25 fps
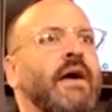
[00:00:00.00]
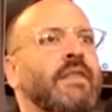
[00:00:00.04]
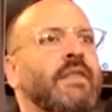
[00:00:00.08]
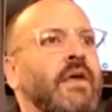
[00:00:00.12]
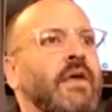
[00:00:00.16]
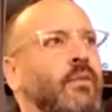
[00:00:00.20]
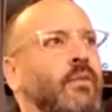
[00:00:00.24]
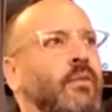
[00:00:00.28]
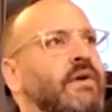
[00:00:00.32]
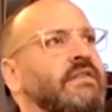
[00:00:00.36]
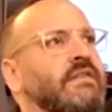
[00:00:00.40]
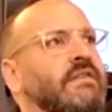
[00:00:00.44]

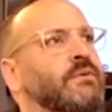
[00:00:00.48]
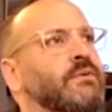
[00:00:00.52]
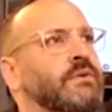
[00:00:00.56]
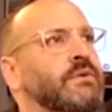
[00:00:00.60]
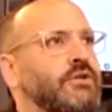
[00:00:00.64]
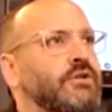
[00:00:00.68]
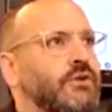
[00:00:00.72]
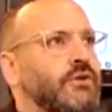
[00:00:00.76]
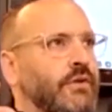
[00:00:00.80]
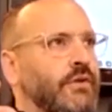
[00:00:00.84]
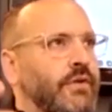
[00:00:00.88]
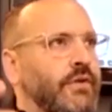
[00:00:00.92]
they wanted to
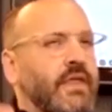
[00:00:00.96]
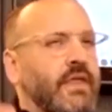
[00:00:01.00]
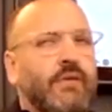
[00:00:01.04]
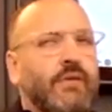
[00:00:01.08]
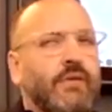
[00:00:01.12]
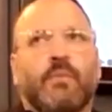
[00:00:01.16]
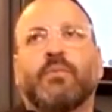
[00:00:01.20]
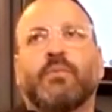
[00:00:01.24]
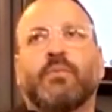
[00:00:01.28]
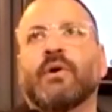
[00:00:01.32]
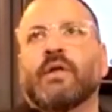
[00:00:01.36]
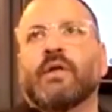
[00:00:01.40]
ensure that they
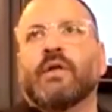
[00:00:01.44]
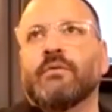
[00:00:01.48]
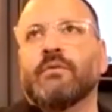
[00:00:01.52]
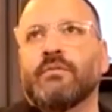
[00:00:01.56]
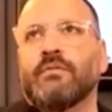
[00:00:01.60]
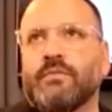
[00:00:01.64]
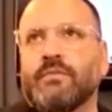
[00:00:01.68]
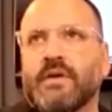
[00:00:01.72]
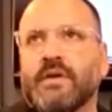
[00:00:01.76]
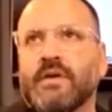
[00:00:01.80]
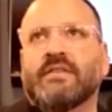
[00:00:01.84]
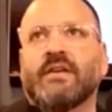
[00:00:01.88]
were putting
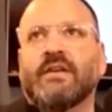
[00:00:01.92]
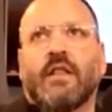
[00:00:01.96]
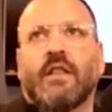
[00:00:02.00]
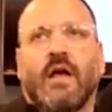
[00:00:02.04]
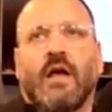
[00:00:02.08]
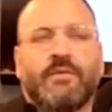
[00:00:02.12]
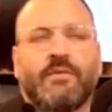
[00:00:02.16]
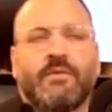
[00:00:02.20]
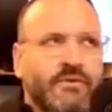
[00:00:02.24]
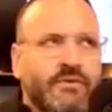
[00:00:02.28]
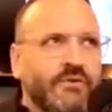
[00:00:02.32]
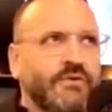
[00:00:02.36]
intel
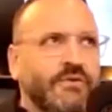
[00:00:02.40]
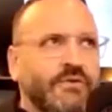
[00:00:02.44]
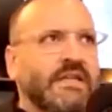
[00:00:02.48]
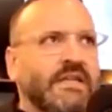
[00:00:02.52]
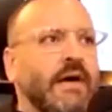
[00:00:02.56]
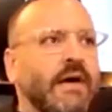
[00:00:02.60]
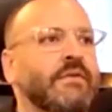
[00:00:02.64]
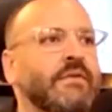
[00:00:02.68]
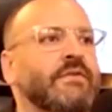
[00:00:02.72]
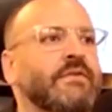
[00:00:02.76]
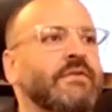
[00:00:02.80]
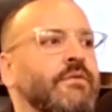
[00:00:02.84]
officers
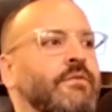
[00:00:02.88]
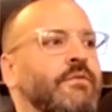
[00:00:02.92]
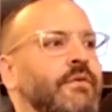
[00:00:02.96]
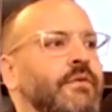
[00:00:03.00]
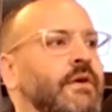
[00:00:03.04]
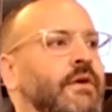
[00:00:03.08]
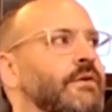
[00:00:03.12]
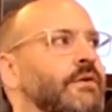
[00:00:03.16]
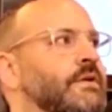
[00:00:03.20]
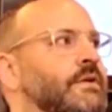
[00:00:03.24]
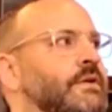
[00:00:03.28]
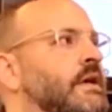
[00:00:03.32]
out into the
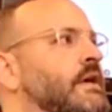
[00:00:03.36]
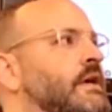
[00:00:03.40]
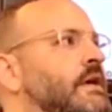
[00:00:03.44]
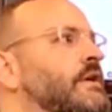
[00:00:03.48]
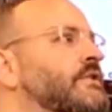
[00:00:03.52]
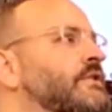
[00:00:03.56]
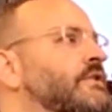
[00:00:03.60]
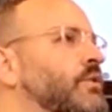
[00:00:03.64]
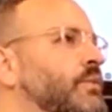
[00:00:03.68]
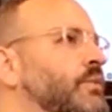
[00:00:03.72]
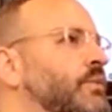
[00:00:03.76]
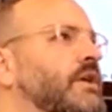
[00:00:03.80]
field
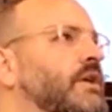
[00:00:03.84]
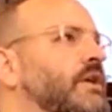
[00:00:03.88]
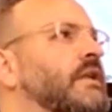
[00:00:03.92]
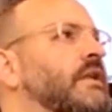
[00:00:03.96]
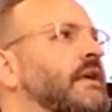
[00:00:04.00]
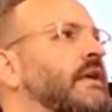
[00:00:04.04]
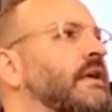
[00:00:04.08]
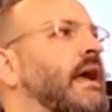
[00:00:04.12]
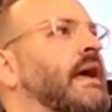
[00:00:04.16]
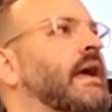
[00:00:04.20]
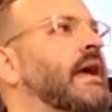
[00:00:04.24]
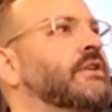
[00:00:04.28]
so we could
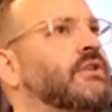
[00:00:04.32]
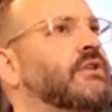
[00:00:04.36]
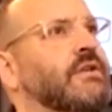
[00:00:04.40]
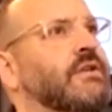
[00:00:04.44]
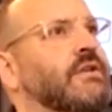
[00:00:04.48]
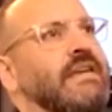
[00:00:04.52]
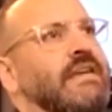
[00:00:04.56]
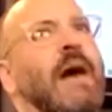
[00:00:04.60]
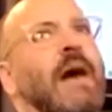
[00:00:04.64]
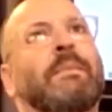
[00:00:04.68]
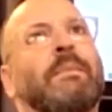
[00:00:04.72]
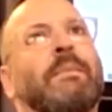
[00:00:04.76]
engage
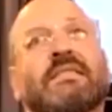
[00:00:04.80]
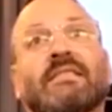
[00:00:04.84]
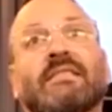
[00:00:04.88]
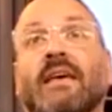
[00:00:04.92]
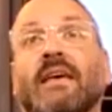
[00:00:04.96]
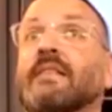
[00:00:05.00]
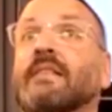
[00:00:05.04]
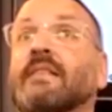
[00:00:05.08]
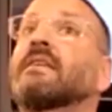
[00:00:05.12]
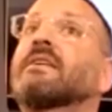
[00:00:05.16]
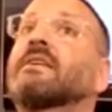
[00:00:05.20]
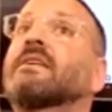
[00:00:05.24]
on topics
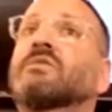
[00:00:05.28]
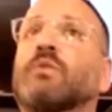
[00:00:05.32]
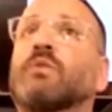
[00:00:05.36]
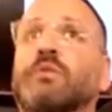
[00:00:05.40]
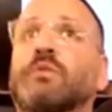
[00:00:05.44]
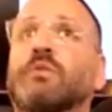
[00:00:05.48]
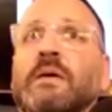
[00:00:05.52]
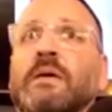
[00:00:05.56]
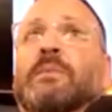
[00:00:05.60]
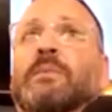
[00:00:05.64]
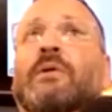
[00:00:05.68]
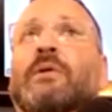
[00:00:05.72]
like this
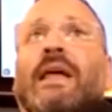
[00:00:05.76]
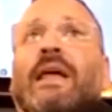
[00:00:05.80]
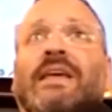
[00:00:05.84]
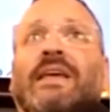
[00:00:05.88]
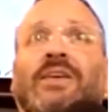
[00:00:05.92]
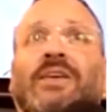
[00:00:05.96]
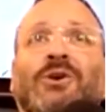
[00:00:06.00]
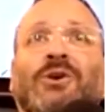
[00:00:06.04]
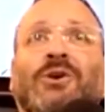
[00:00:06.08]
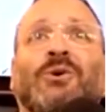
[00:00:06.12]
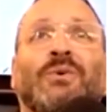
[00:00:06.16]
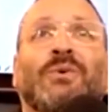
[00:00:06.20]
with people
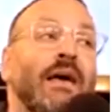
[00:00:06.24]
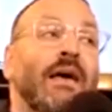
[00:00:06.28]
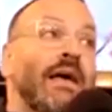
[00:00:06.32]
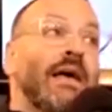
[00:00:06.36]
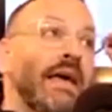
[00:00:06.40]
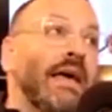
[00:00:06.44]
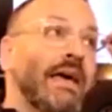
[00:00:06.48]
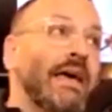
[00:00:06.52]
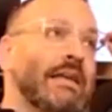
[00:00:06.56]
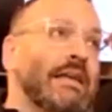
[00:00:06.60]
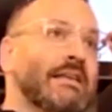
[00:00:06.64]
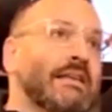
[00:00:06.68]
like you.
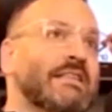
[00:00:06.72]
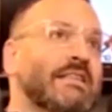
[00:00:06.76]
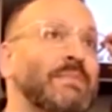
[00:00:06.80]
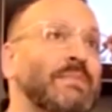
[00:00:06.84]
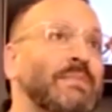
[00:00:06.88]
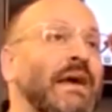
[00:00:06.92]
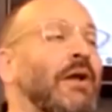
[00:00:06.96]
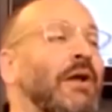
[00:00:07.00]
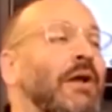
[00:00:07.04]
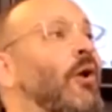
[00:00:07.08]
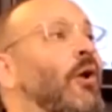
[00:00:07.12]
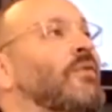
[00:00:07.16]
And
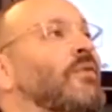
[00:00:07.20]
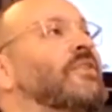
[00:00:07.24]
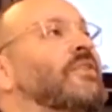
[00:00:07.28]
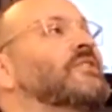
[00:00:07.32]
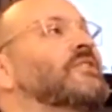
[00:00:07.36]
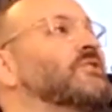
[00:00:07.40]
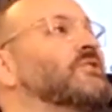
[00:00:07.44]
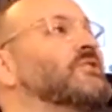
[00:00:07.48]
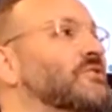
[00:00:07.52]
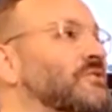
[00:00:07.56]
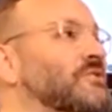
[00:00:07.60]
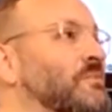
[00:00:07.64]
despite all
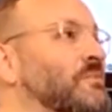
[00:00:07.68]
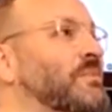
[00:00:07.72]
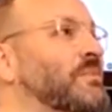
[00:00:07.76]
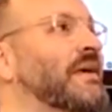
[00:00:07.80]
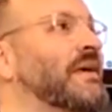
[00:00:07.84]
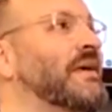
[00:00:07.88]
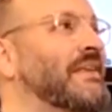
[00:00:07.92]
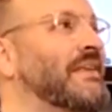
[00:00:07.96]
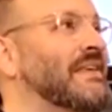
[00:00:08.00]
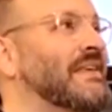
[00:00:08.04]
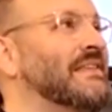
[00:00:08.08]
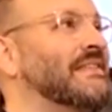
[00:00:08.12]
these years of
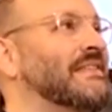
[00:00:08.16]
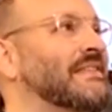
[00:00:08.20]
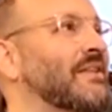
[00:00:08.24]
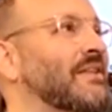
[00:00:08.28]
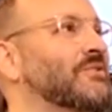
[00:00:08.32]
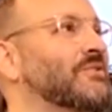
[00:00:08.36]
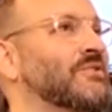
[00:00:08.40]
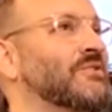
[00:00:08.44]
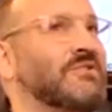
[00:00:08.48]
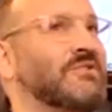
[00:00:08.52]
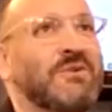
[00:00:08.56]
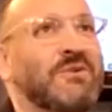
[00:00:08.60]
being in the
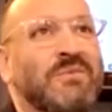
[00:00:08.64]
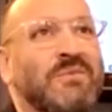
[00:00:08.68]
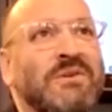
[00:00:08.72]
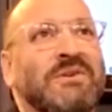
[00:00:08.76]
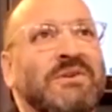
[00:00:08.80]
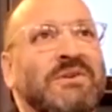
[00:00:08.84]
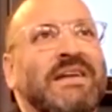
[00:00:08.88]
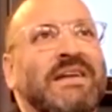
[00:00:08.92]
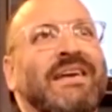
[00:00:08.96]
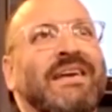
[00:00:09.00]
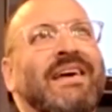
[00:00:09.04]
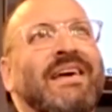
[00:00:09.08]
intelligence
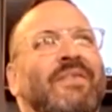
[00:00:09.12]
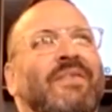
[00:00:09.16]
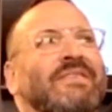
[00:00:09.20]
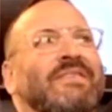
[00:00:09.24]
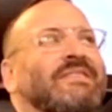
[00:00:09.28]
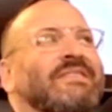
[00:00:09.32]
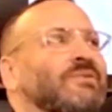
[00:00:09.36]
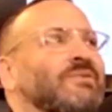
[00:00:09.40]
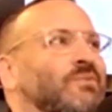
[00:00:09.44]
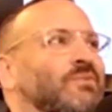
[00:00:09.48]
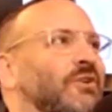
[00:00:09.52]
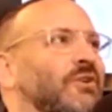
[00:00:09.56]
community,
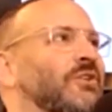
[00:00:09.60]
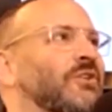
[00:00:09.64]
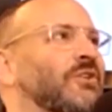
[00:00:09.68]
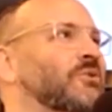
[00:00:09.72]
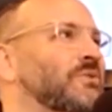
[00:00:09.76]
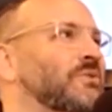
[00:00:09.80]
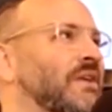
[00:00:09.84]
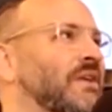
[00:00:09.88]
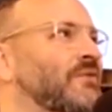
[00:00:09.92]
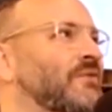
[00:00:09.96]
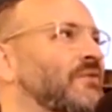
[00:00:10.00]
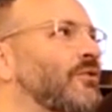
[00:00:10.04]
this is
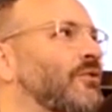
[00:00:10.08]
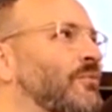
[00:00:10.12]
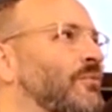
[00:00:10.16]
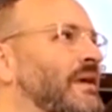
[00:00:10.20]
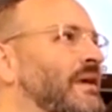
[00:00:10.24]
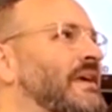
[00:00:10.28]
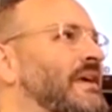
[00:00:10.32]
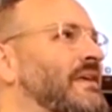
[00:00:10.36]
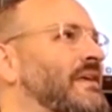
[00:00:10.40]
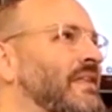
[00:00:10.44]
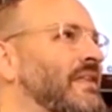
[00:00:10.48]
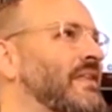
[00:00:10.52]
really unique for
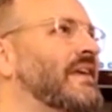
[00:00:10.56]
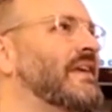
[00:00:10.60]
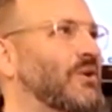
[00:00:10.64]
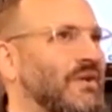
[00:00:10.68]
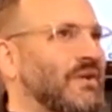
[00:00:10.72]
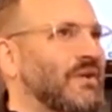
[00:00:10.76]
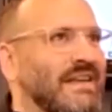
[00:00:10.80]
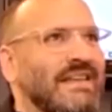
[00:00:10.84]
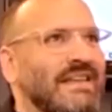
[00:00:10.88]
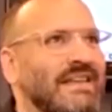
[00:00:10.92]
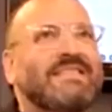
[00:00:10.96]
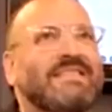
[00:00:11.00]
me in that
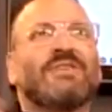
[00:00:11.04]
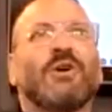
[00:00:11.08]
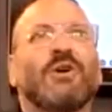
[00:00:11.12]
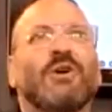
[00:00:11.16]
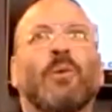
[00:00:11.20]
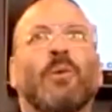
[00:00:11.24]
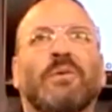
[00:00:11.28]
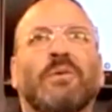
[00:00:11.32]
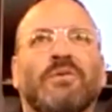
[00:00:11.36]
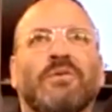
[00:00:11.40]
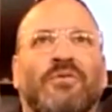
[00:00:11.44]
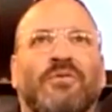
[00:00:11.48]
it is an
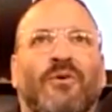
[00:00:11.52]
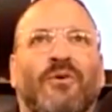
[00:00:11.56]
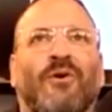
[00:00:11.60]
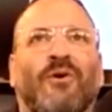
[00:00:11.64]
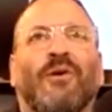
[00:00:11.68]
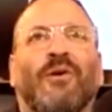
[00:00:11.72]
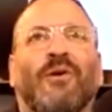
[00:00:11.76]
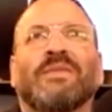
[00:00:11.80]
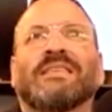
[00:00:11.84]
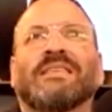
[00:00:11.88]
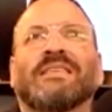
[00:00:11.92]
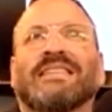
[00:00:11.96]
open
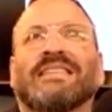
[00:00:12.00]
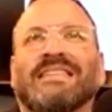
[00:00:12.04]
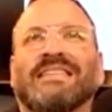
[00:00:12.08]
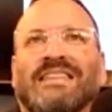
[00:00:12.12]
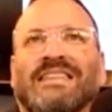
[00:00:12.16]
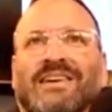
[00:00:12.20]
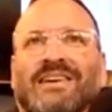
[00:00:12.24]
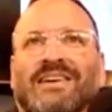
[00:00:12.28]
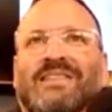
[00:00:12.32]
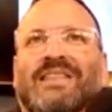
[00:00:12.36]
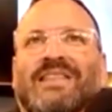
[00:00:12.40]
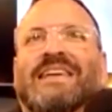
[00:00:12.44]
forum. This is an
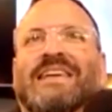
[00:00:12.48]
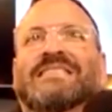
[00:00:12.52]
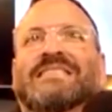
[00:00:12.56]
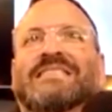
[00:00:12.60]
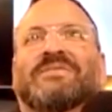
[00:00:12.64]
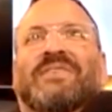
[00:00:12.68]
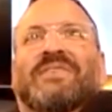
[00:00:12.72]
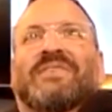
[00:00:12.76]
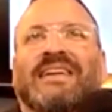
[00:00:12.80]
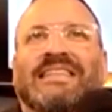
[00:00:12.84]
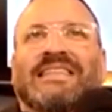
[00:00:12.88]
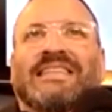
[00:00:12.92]

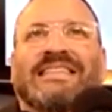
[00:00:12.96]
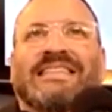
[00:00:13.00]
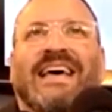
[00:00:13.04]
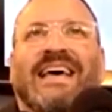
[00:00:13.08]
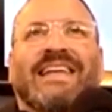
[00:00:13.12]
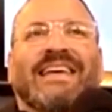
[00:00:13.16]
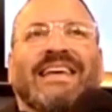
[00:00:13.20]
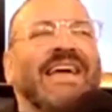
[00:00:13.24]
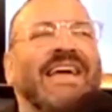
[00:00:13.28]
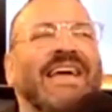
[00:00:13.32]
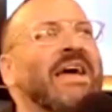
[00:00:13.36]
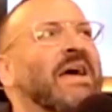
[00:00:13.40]
unclassified
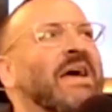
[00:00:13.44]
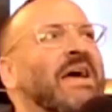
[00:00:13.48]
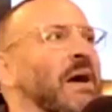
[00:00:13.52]
setting.